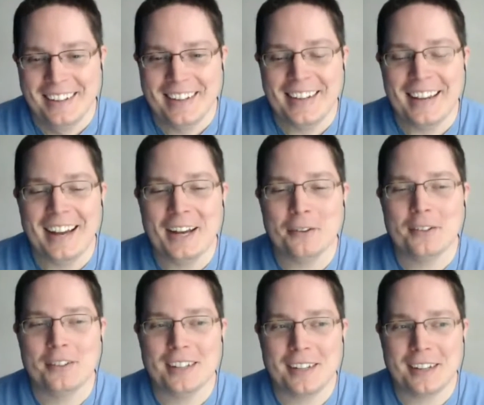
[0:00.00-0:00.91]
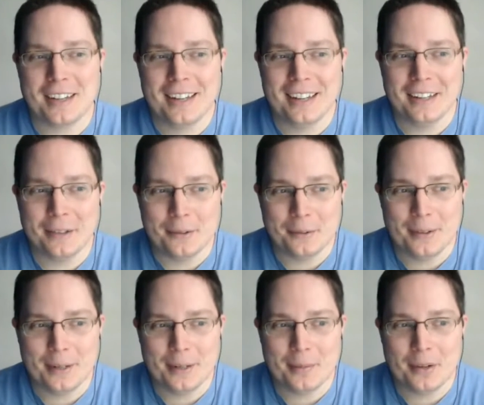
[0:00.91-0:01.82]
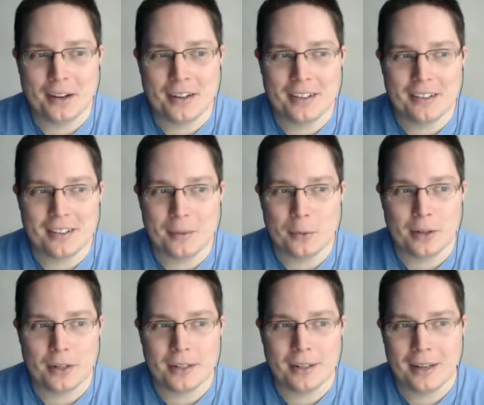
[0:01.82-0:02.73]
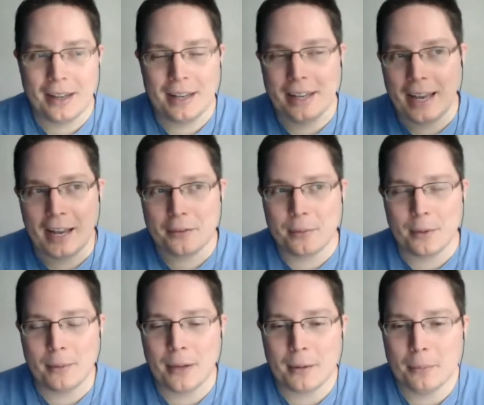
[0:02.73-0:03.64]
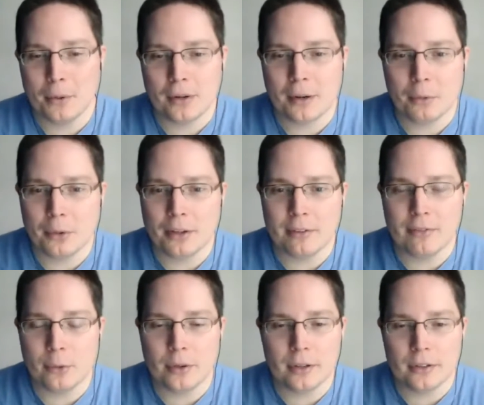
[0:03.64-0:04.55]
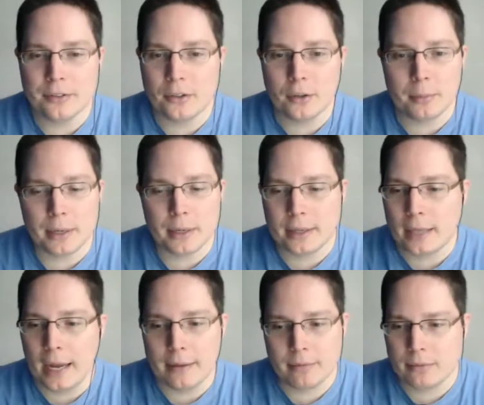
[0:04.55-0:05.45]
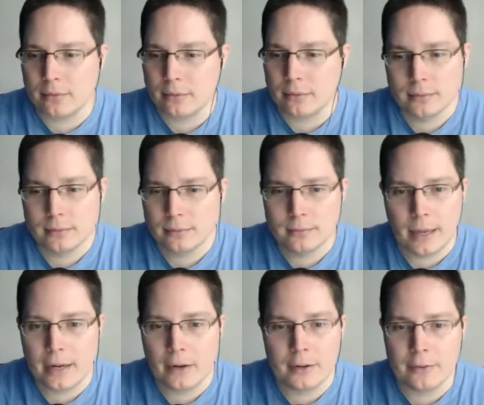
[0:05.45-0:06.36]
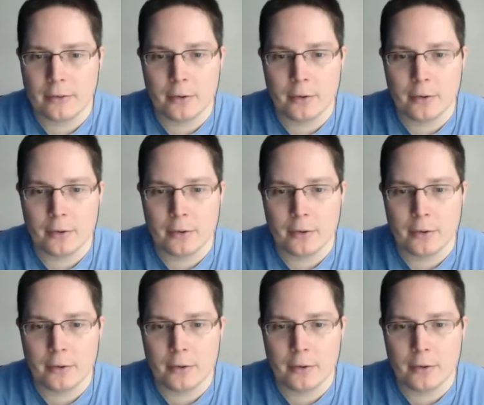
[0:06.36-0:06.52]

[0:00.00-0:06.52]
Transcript: yeah, I always like uh, when I'm talking to someone and they ask me about a book I wrote like four years ago. I'm like, I, I don't even